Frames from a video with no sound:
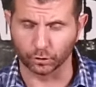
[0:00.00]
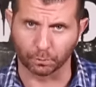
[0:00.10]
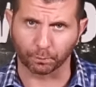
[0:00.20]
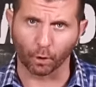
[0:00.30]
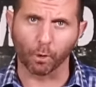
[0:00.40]
Use
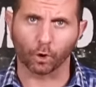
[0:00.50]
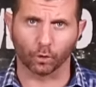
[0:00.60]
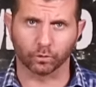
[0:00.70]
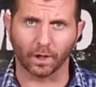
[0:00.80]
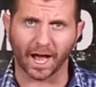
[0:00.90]
the promo
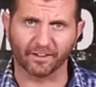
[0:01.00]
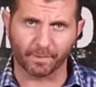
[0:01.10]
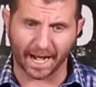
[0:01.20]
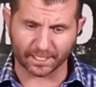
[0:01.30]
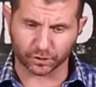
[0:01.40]
code
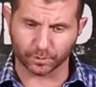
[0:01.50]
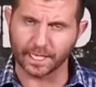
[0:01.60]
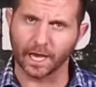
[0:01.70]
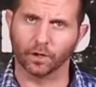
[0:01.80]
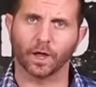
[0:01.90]

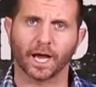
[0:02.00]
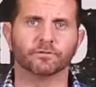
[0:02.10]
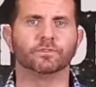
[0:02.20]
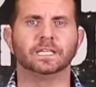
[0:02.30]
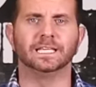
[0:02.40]
LIVEMASTERY,
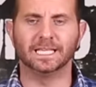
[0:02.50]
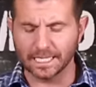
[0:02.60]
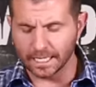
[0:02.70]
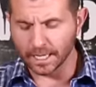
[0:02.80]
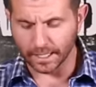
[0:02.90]

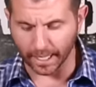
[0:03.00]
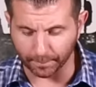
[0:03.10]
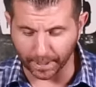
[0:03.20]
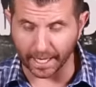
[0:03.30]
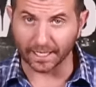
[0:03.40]

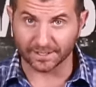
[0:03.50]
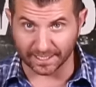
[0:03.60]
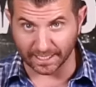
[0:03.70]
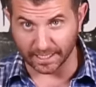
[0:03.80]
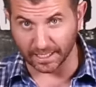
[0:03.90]

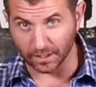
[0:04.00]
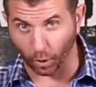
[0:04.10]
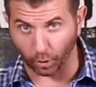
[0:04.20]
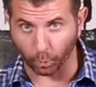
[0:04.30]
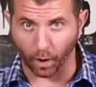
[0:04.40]
LIVEMASTERY,
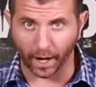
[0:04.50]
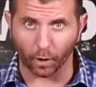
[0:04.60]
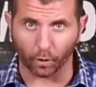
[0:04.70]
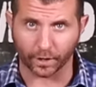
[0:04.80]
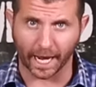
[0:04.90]

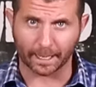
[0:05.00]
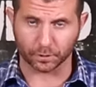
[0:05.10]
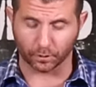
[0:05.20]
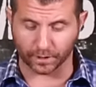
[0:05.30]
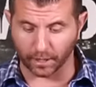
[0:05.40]
all
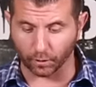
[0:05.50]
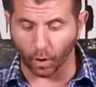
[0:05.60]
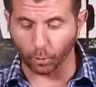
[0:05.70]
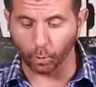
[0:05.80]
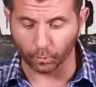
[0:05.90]
caps, all together,
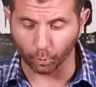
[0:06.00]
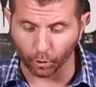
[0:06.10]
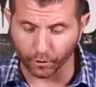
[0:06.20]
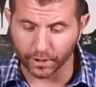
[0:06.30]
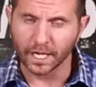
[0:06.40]
all one
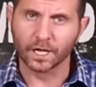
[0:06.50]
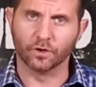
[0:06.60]
word.